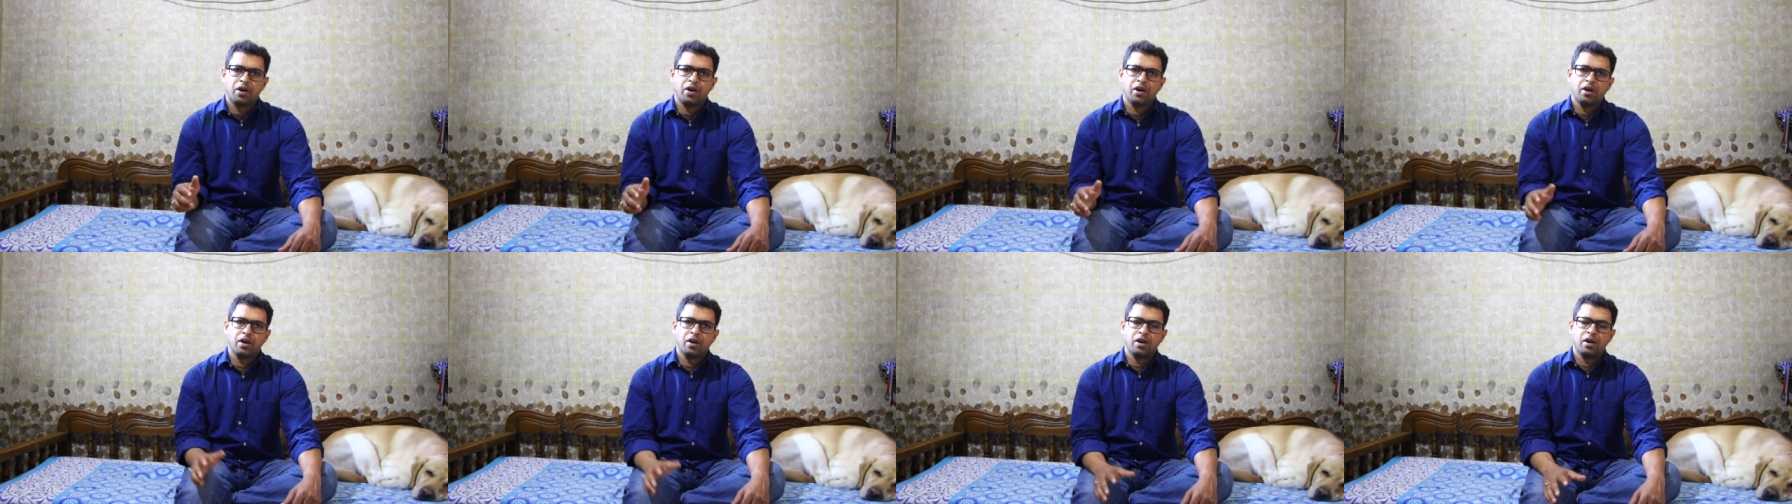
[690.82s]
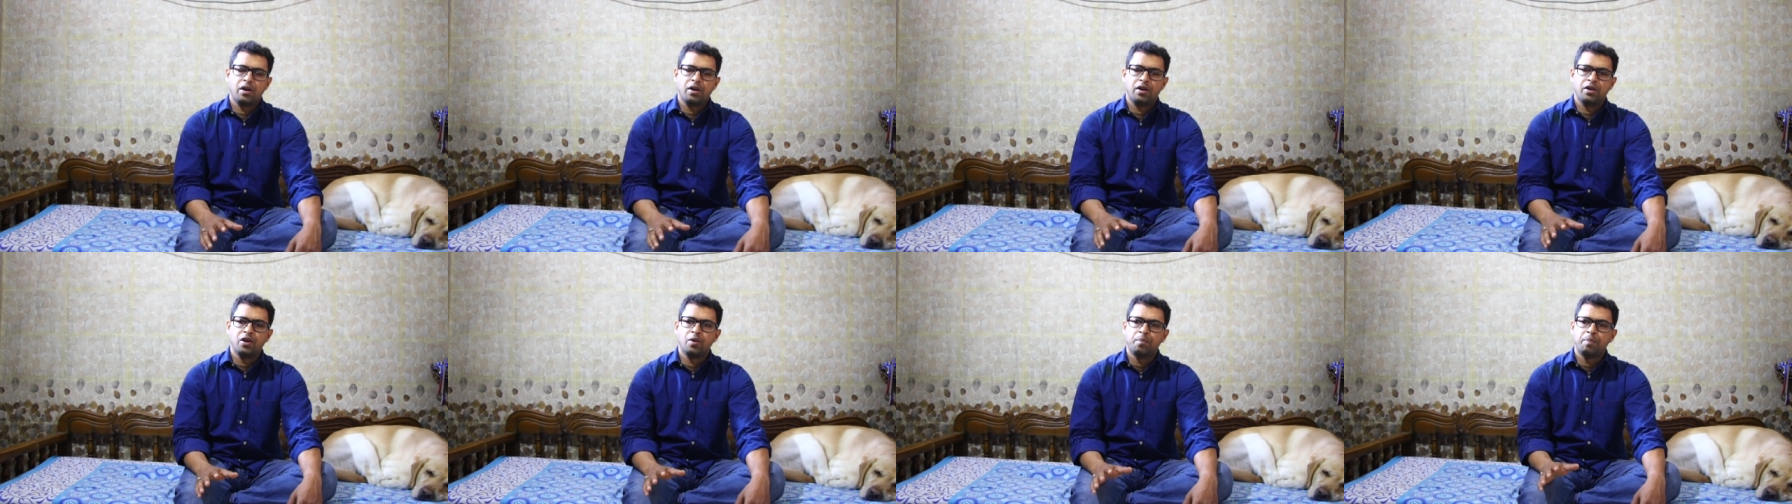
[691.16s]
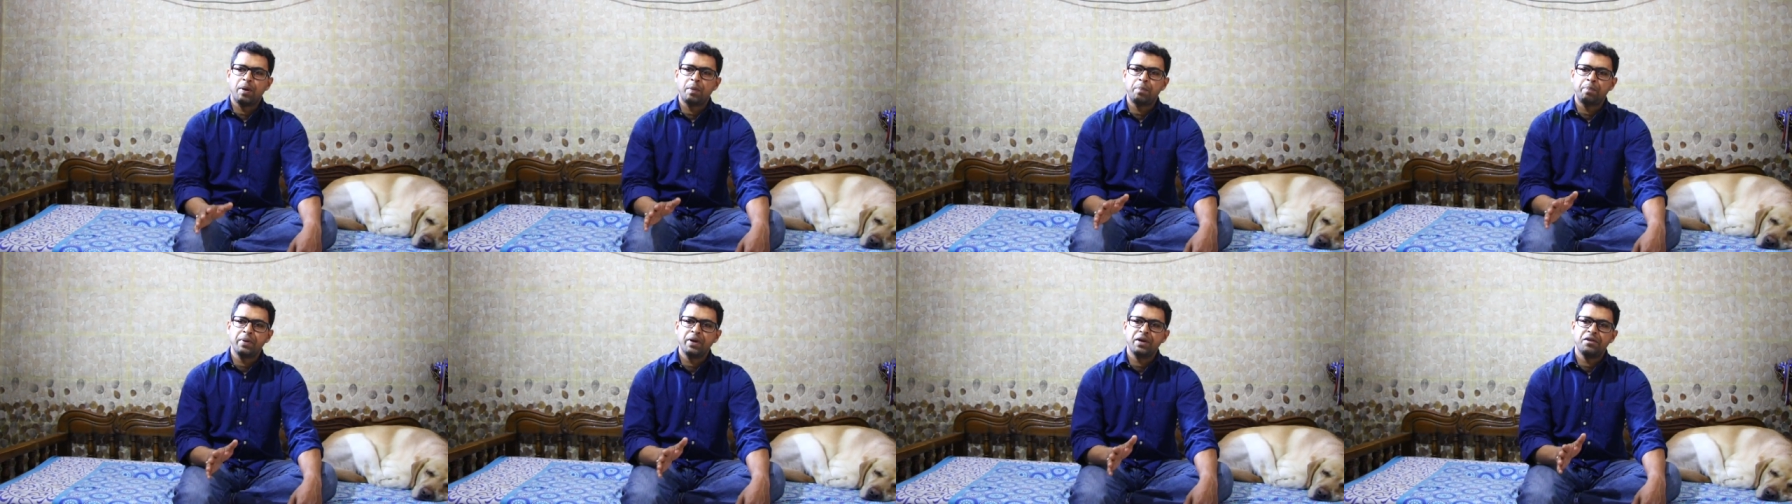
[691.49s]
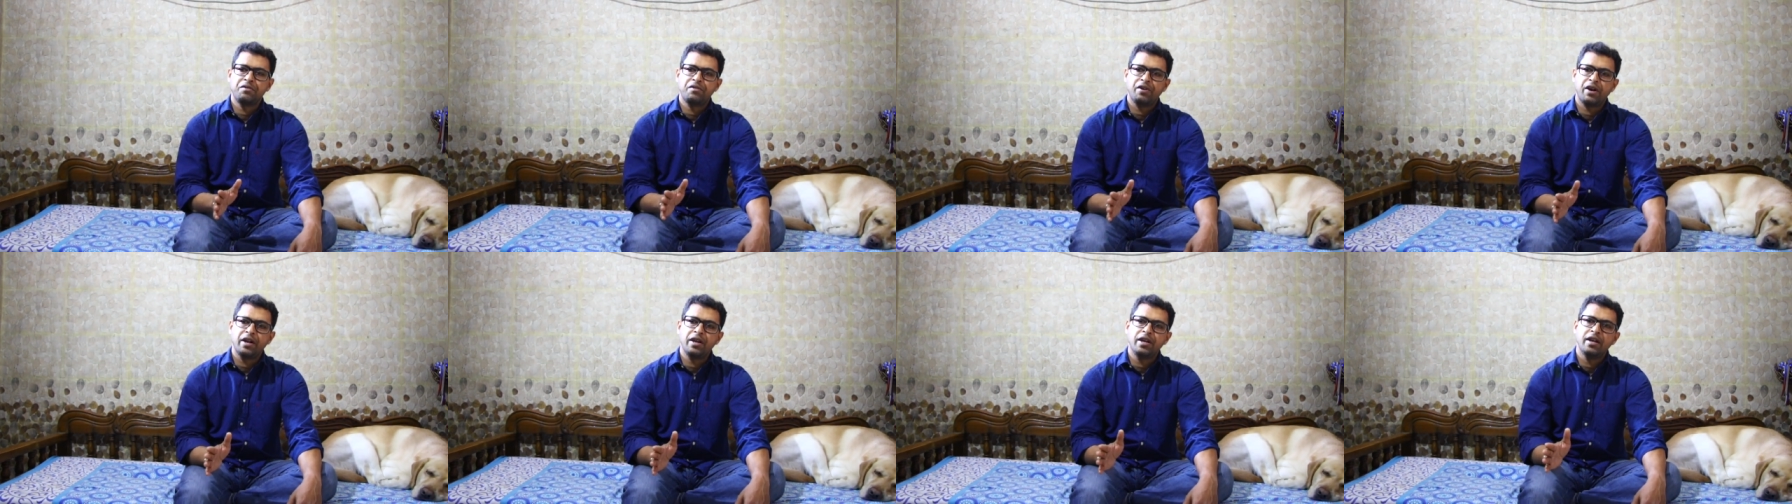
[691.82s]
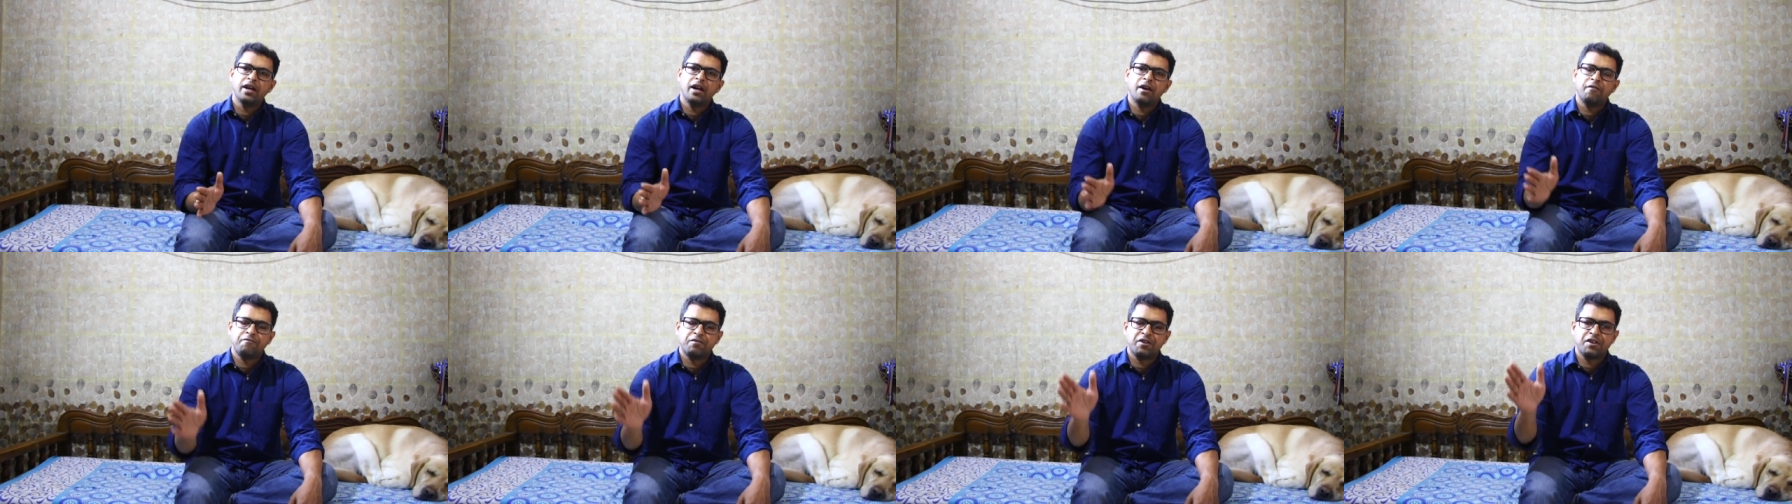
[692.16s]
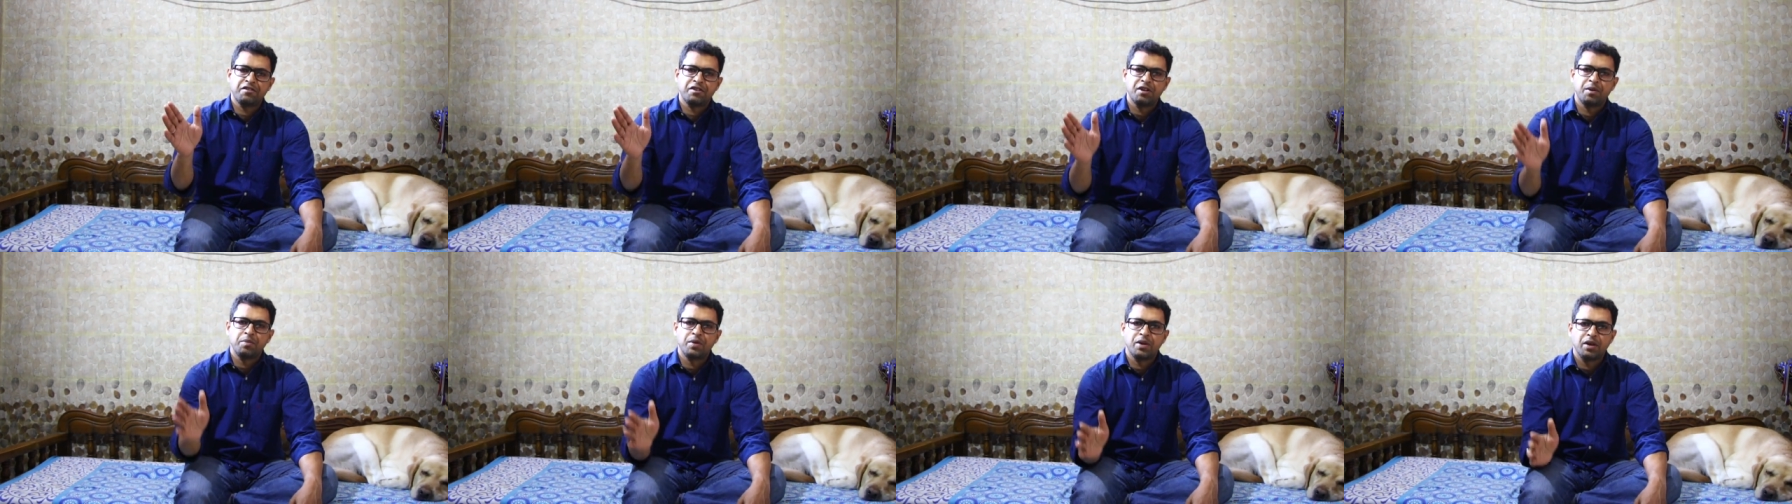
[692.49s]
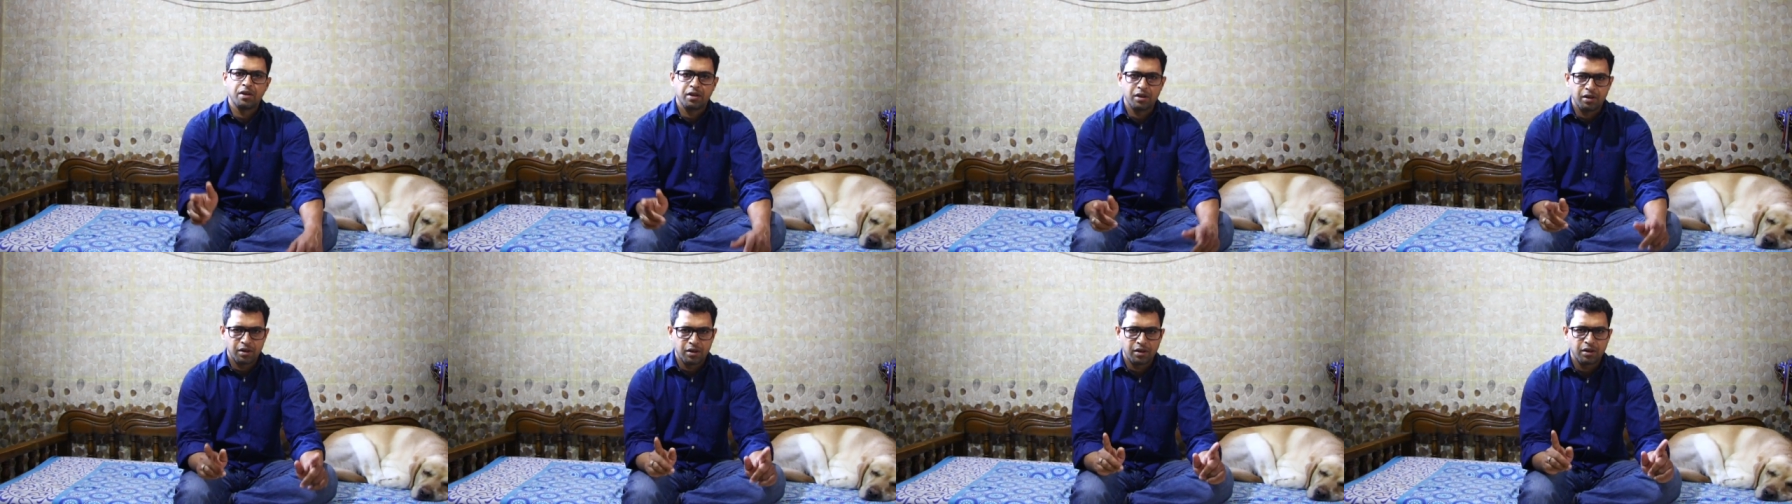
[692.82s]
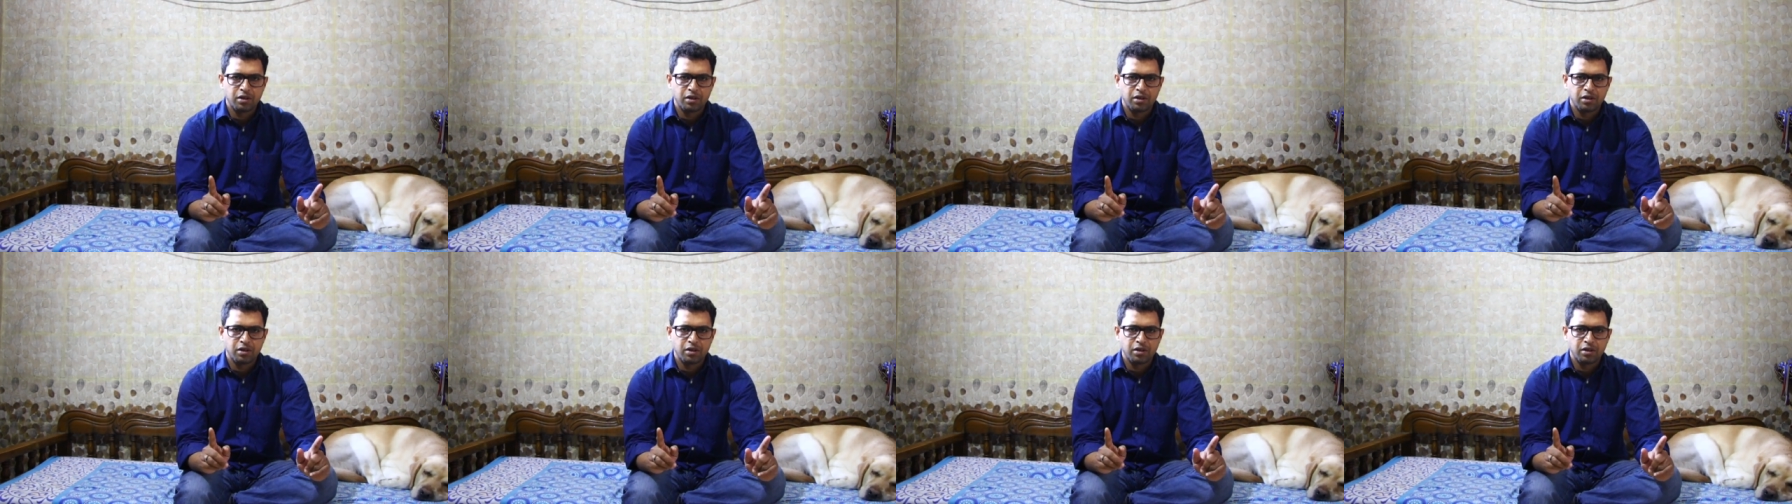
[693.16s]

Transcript: your puppy is running after something.